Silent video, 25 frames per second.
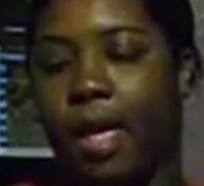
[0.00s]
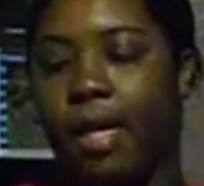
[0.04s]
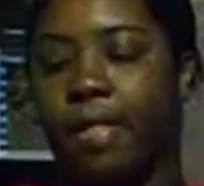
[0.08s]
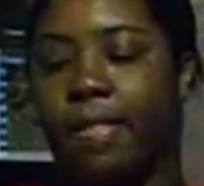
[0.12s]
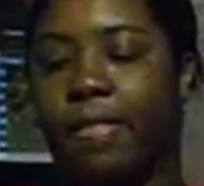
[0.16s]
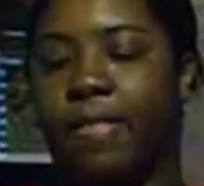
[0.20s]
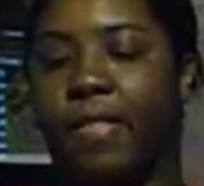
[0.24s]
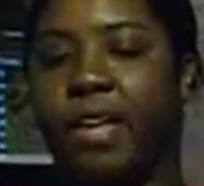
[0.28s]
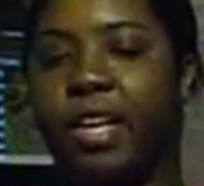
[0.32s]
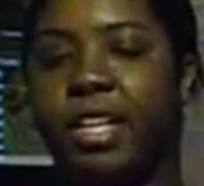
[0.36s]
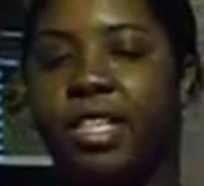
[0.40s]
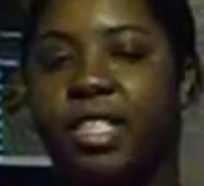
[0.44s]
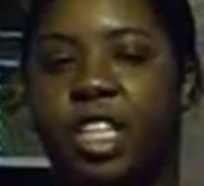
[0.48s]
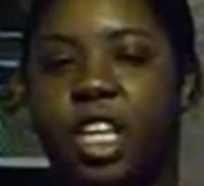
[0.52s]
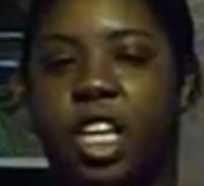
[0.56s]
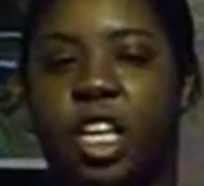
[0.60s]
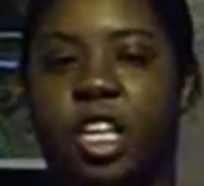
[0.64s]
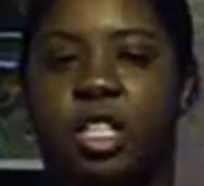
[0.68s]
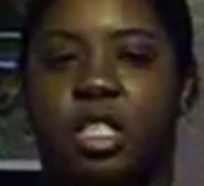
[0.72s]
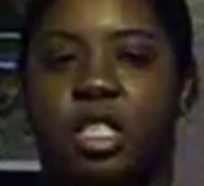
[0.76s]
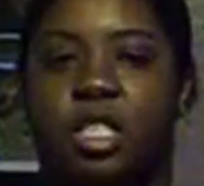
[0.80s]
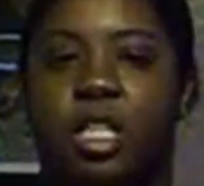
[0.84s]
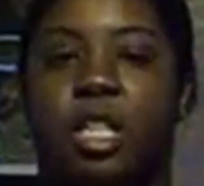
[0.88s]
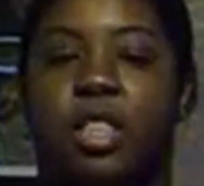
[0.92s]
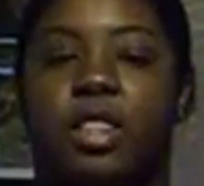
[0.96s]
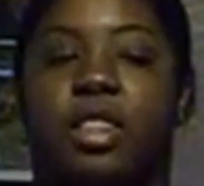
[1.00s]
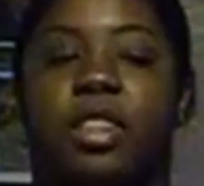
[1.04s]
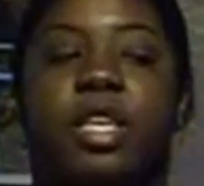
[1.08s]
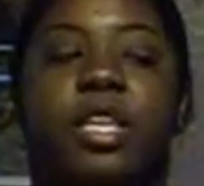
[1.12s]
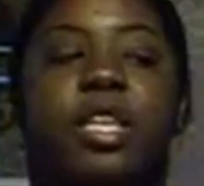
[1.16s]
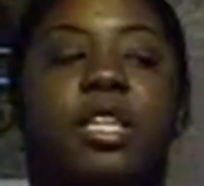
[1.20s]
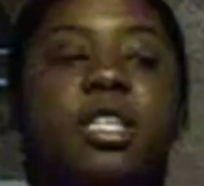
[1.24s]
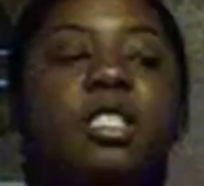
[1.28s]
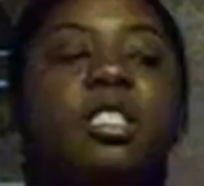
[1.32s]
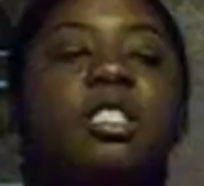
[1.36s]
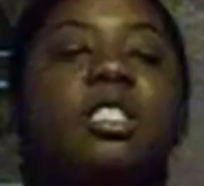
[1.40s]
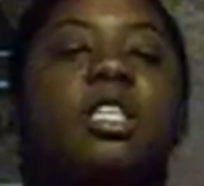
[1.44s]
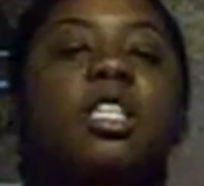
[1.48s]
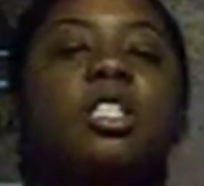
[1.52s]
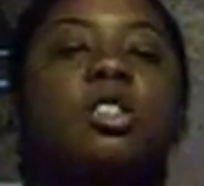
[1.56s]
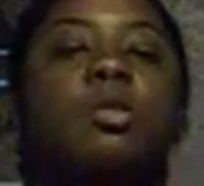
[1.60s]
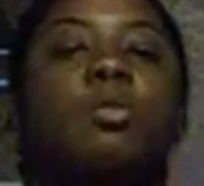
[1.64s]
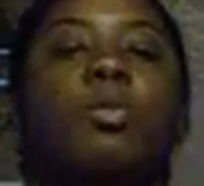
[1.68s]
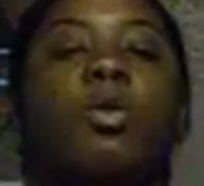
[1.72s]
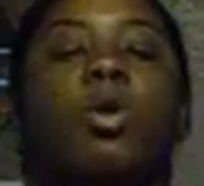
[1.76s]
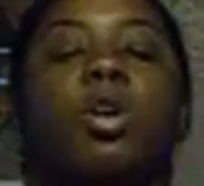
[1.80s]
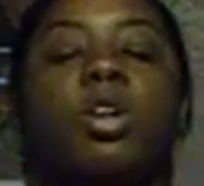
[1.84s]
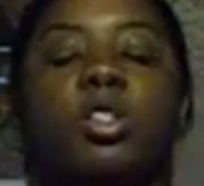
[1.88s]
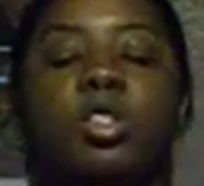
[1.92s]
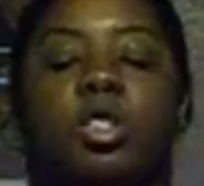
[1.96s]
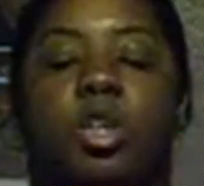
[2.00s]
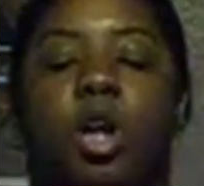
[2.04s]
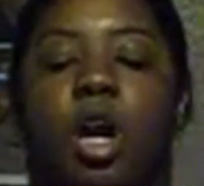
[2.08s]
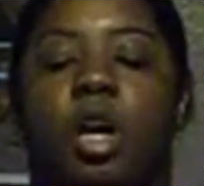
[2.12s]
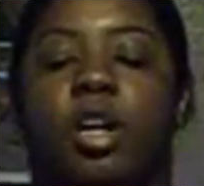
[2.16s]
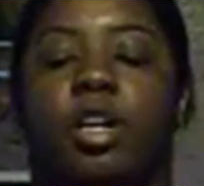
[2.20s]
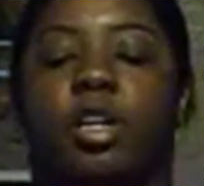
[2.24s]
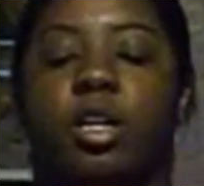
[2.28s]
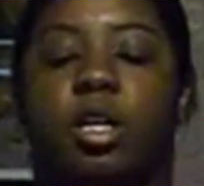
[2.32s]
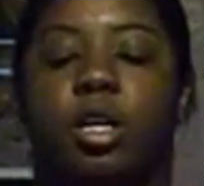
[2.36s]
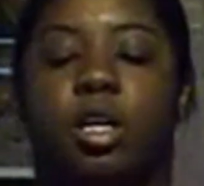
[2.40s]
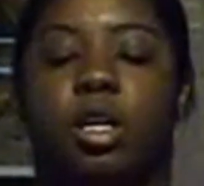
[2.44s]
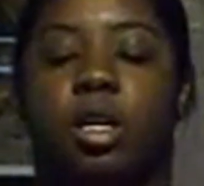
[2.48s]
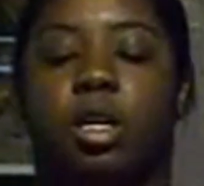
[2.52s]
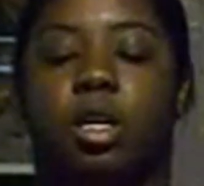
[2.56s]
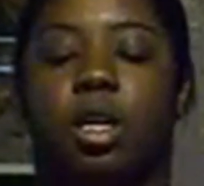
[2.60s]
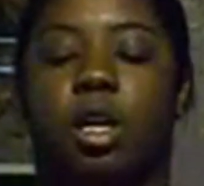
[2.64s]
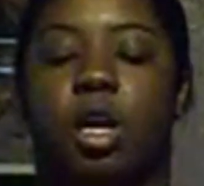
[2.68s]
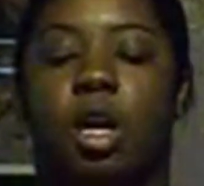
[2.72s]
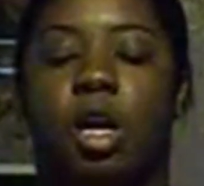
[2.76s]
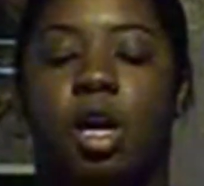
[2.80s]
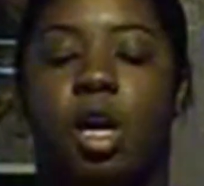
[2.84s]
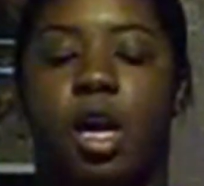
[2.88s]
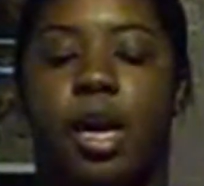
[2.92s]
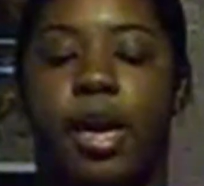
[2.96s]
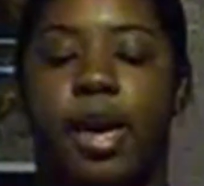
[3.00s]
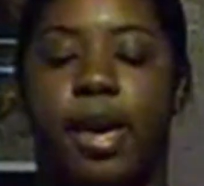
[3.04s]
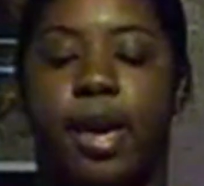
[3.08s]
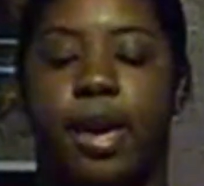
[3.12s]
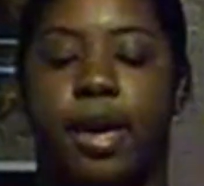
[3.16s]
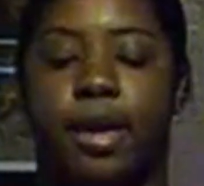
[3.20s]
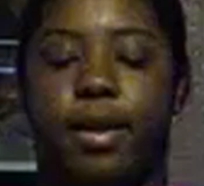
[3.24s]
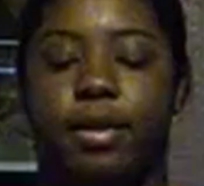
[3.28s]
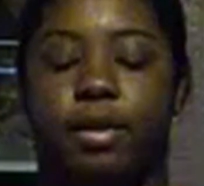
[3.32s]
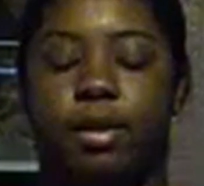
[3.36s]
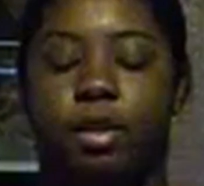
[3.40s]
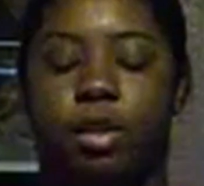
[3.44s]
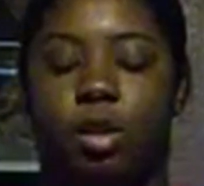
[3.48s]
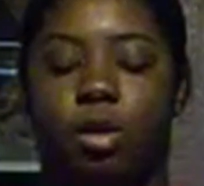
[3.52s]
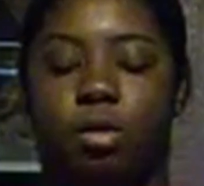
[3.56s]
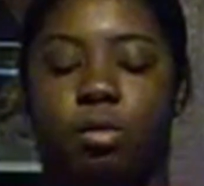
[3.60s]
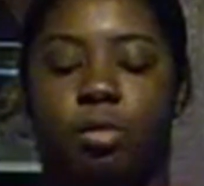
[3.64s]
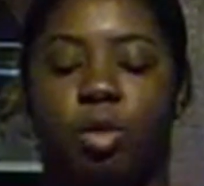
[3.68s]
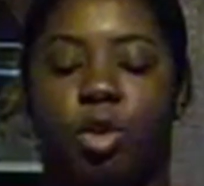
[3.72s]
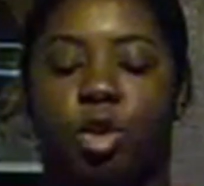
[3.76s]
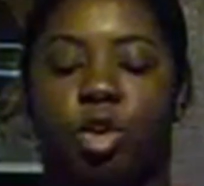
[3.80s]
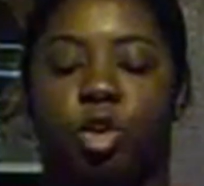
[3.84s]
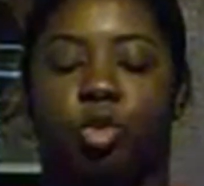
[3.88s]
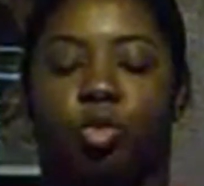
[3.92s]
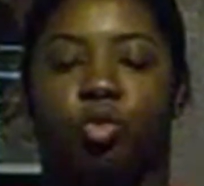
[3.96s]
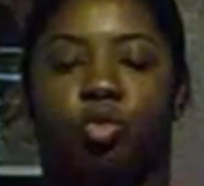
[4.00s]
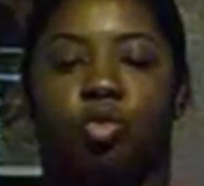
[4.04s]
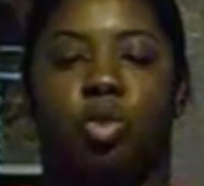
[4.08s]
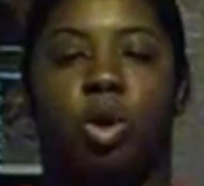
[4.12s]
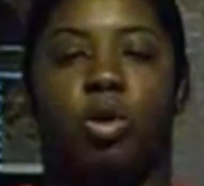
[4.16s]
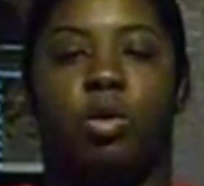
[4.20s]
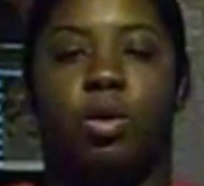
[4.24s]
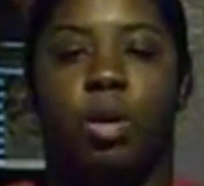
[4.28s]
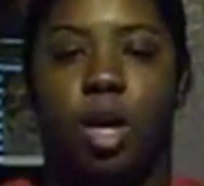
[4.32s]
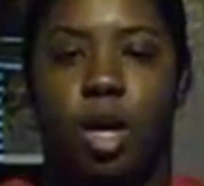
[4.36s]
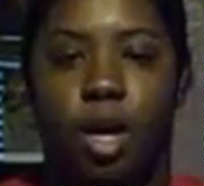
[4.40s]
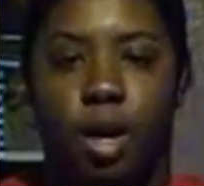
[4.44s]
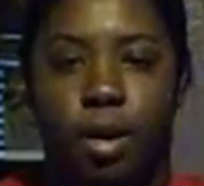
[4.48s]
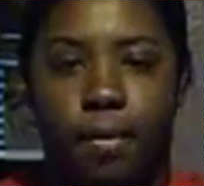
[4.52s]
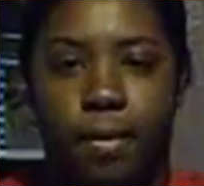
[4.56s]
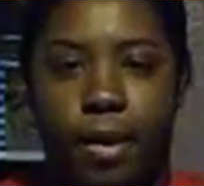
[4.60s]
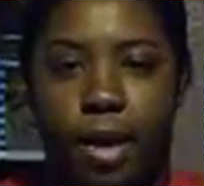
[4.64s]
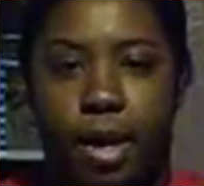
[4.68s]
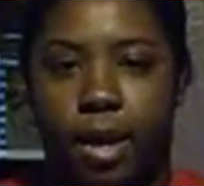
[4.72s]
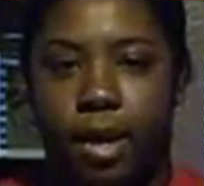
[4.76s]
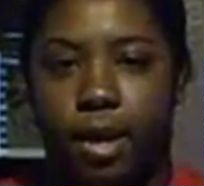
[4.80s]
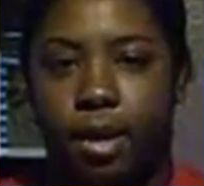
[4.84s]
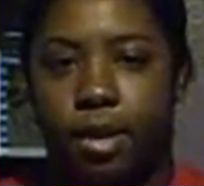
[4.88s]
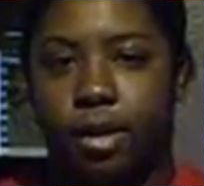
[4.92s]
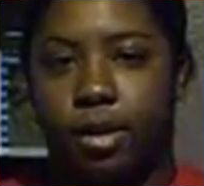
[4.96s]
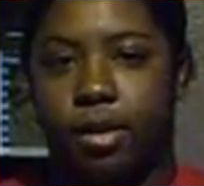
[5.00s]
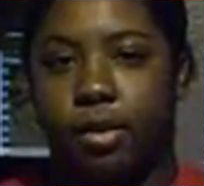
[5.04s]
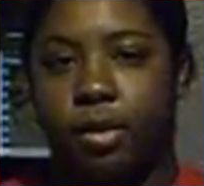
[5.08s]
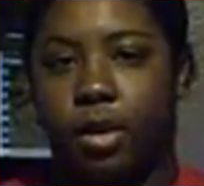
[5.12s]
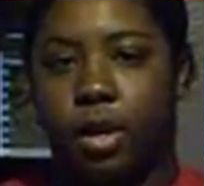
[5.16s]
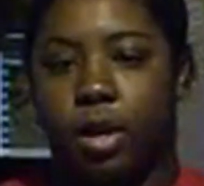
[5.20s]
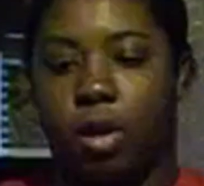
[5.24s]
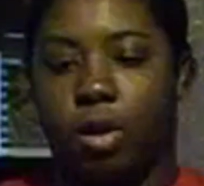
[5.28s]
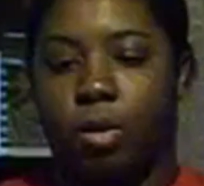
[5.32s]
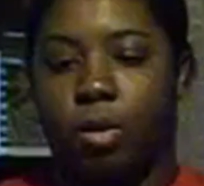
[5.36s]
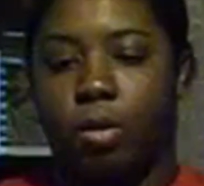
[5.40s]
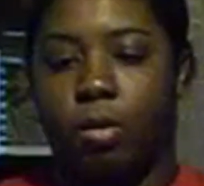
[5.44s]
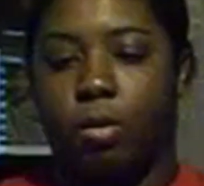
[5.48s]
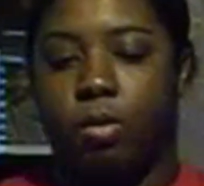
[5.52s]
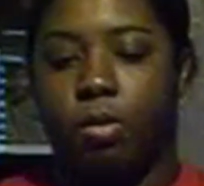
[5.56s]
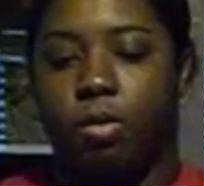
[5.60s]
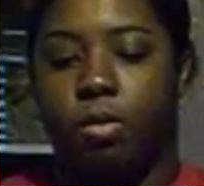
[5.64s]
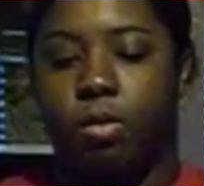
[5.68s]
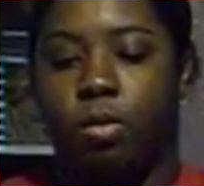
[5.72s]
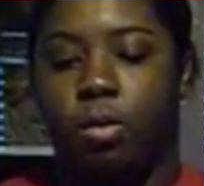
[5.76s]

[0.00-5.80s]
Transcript: This is this is a more darker and you know more grown up and you know